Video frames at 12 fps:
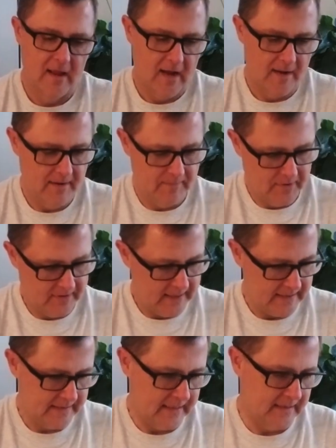I want to put
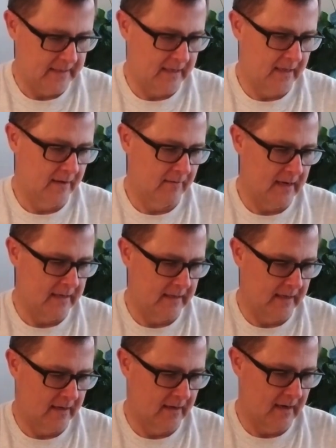that set together right
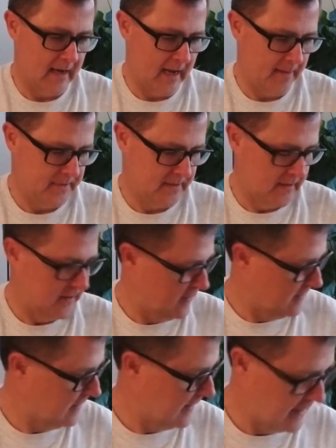there.
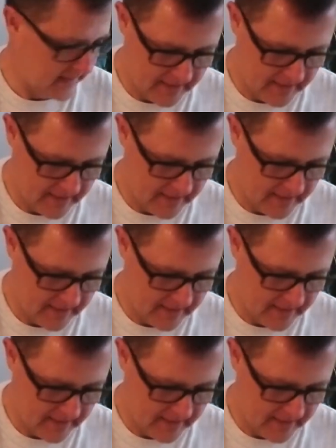Absolutely.